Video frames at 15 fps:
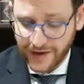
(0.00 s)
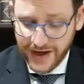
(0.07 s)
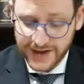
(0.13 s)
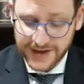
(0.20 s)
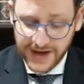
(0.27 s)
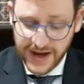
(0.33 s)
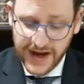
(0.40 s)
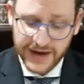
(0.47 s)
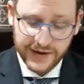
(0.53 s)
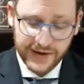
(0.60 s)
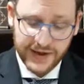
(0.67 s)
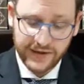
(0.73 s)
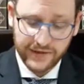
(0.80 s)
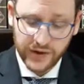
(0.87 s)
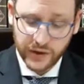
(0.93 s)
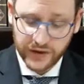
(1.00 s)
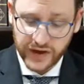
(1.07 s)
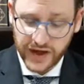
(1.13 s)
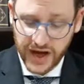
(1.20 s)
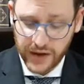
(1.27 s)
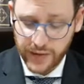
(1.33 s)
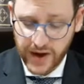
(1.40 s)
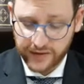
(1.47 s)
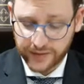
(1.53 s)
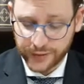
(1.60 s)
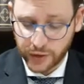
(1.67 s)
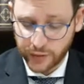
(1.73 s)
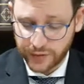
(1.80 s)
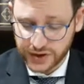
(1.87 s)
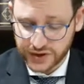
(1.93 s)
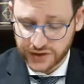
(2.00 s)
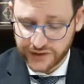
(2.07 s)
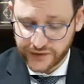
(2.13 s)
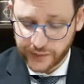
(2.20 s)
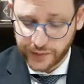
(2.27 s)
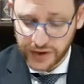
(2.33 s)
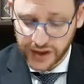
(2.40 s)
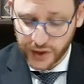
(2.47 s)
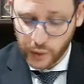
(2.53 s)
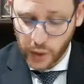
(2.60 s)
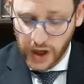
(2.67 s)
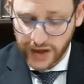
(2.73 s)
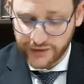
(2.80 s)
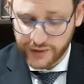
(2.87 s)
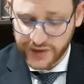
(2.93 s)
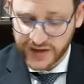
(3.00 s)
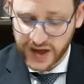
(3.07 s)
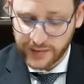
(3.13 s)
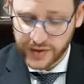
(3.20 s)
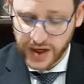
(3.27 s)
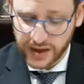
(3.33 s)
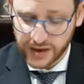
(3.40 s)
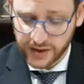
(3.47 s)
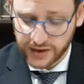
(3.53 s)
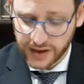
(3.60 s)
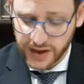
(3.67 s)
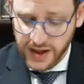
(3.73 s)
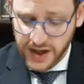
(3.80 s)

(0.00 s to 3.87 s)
And even though today we have a prohibition for plain wine, for stam yenon,